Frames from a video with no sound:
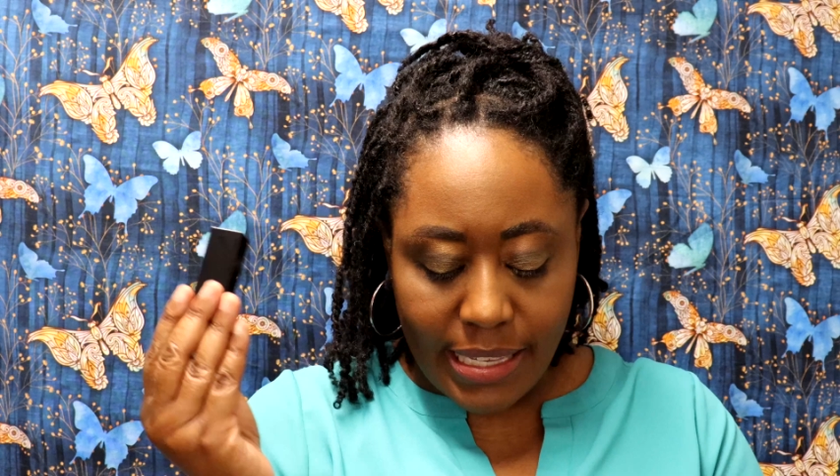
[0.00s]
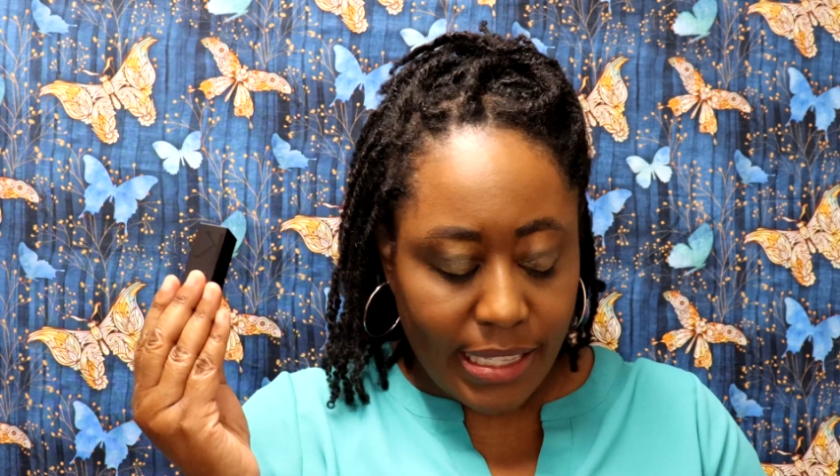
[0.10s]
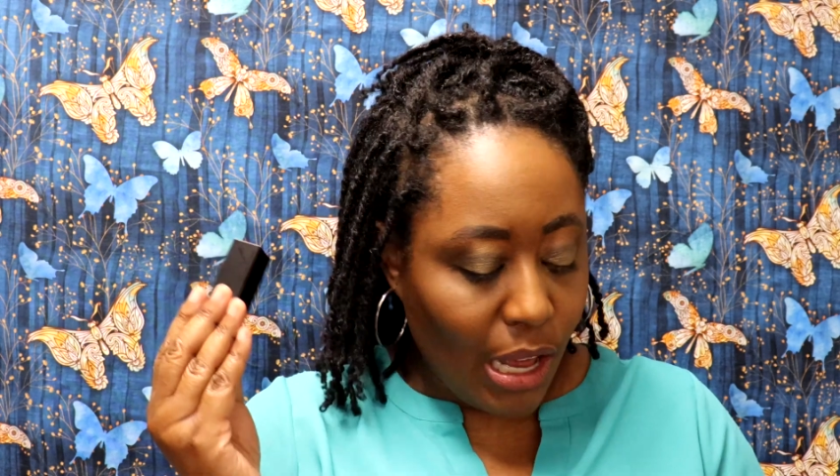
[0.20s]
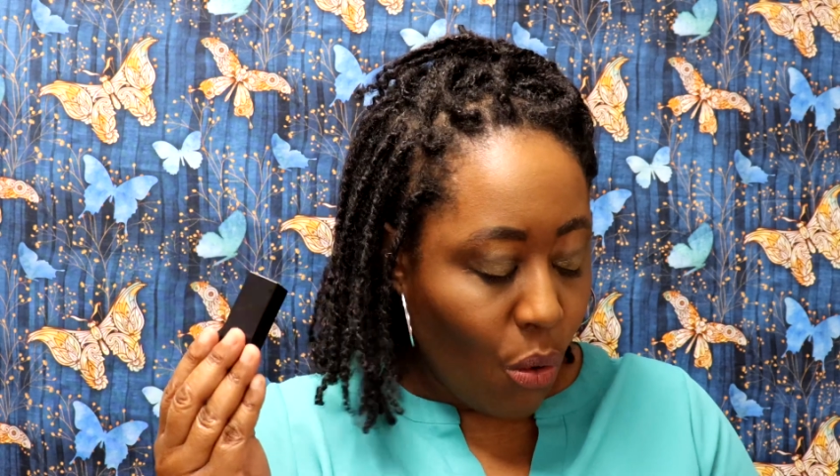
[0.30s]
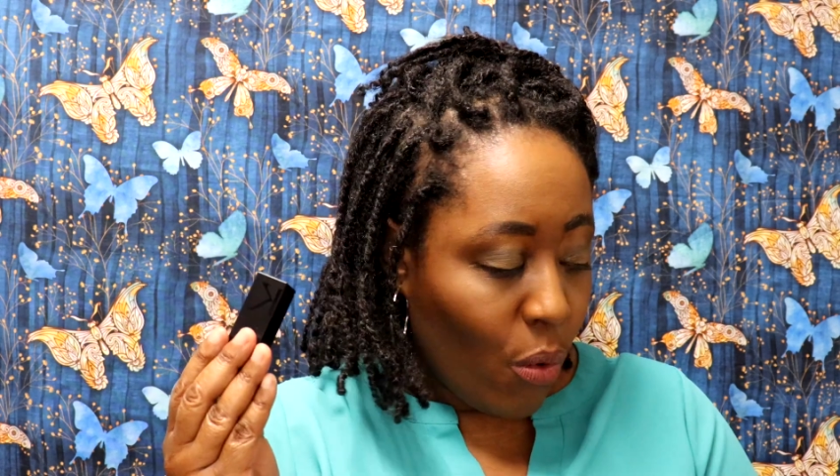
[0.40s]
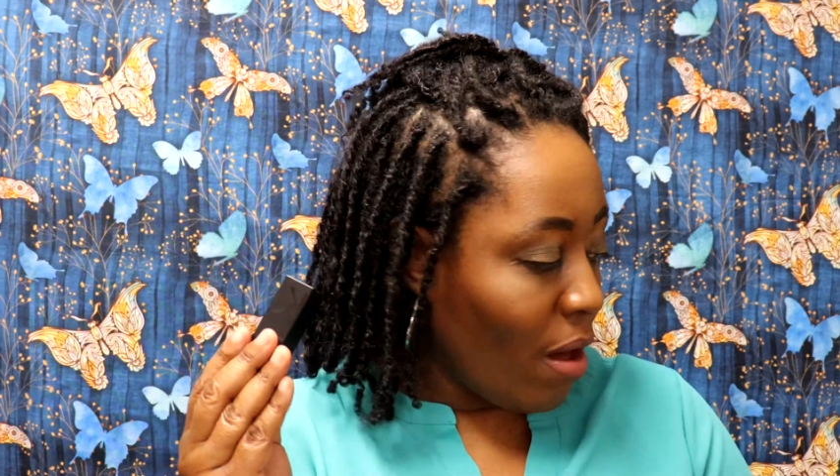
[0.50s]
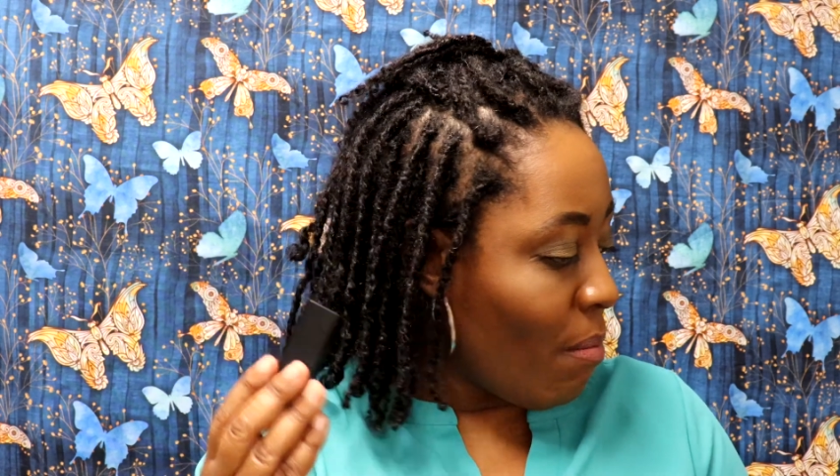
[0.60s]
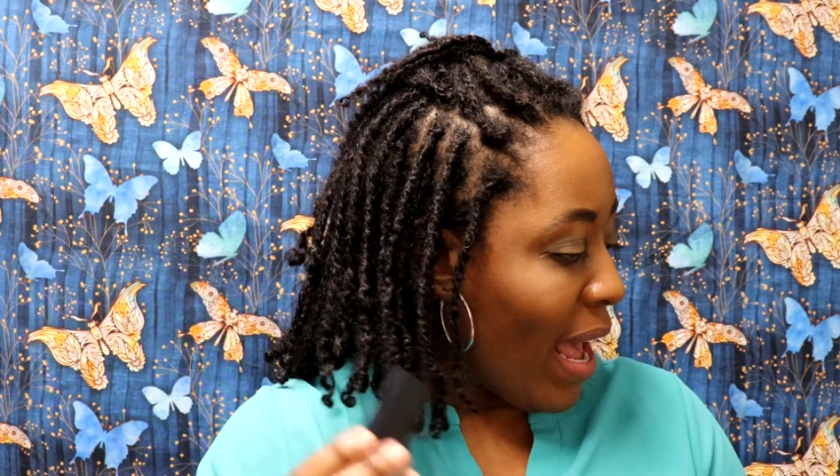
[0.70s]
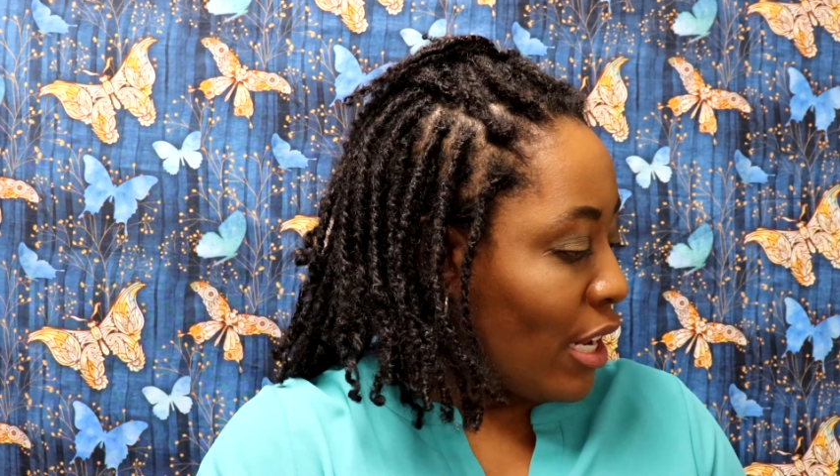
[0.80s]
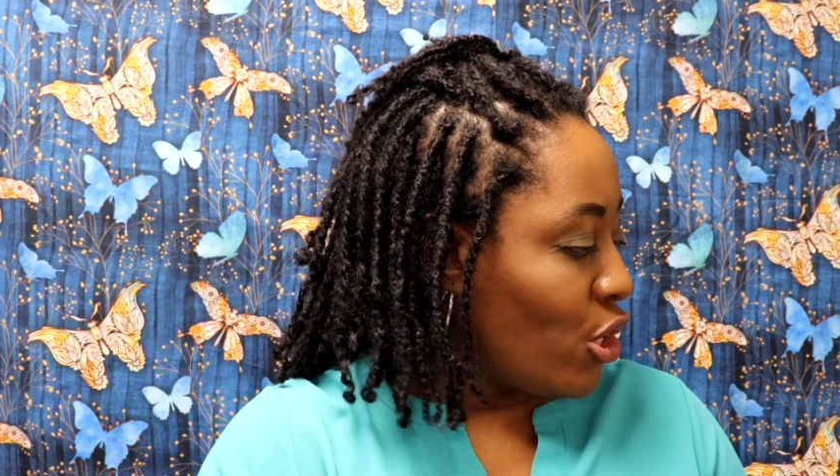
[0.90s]
so we'll
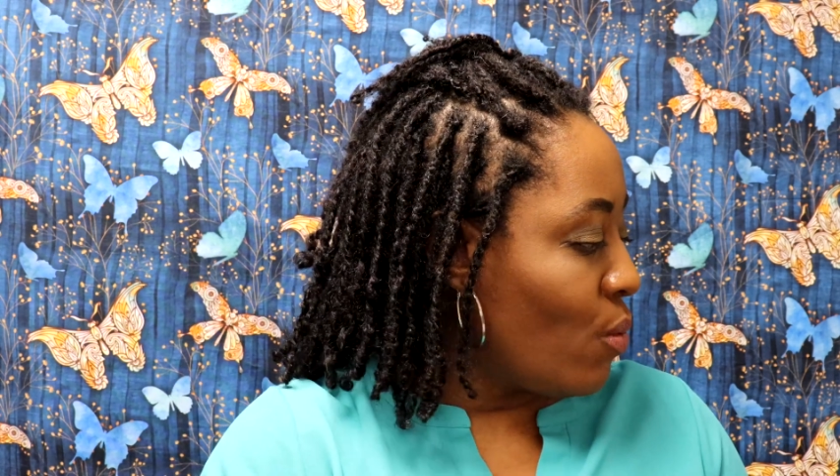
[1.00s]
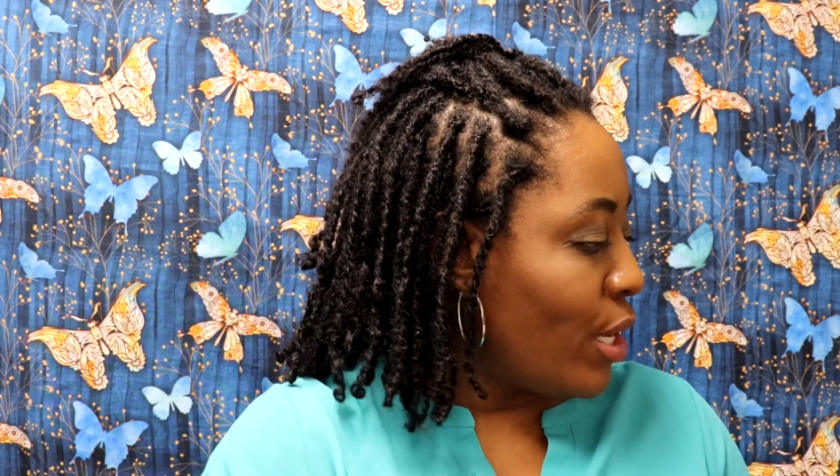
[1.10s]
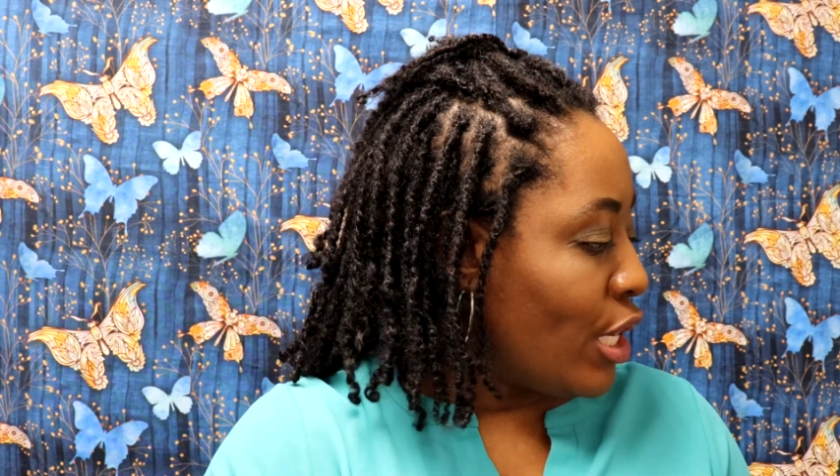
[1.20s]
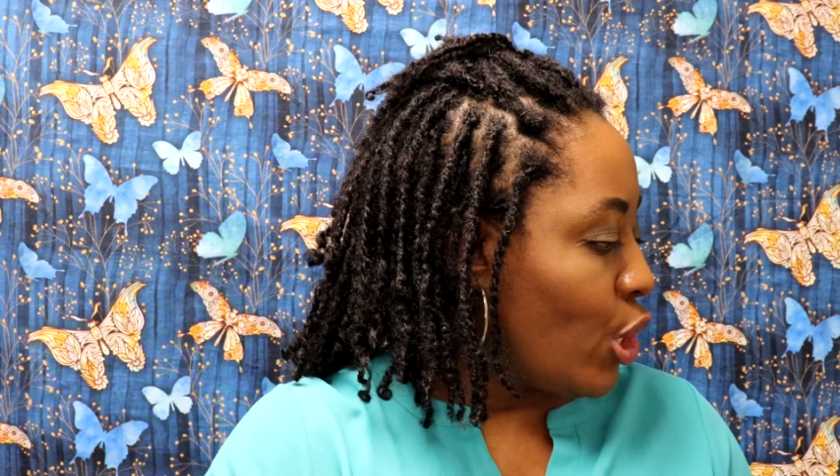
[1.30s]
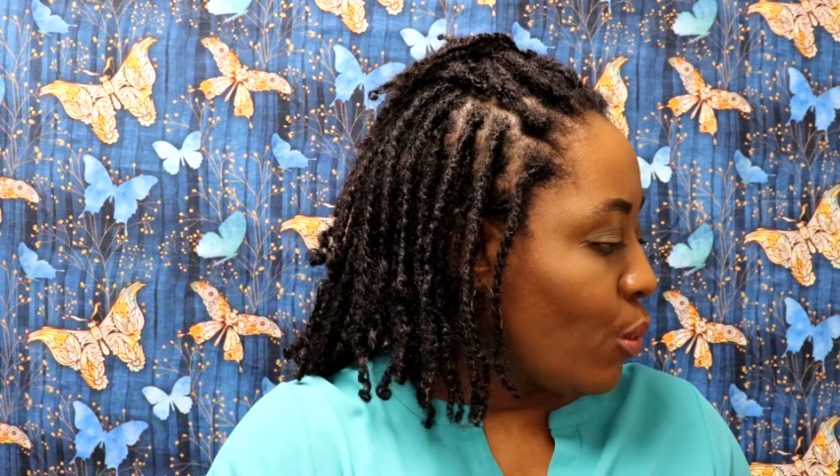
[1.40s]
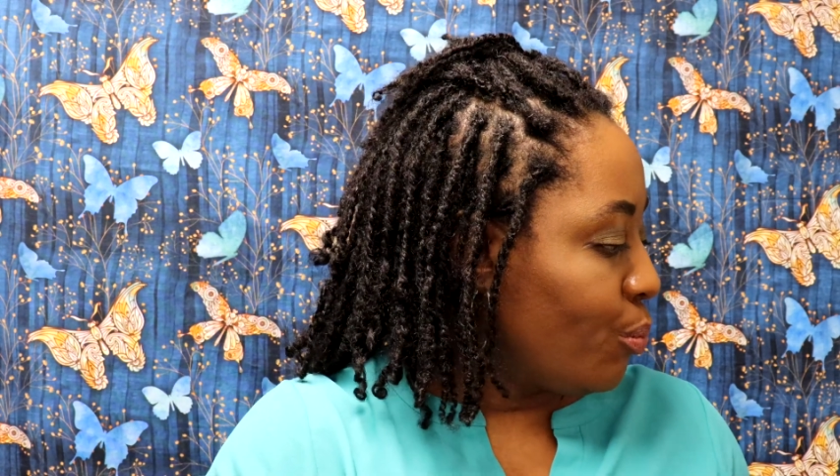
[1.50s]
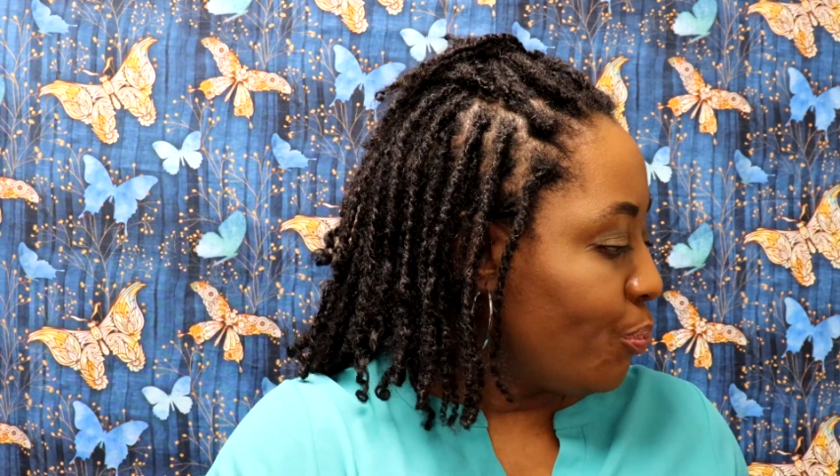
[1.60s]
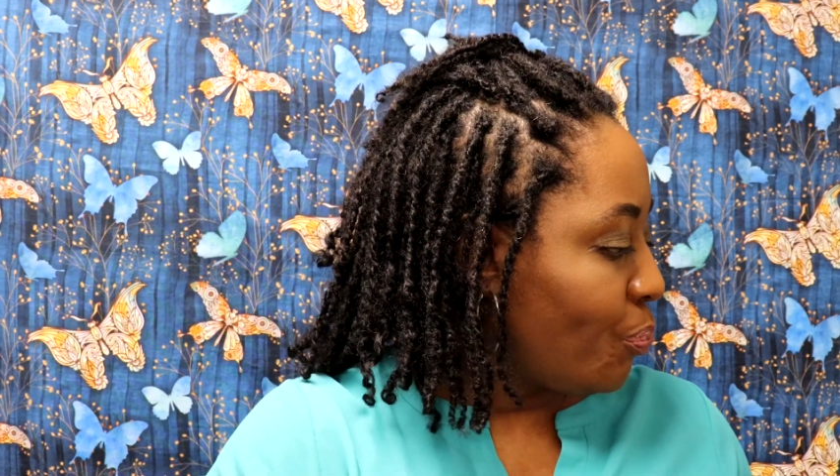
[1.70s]
make it do what it do.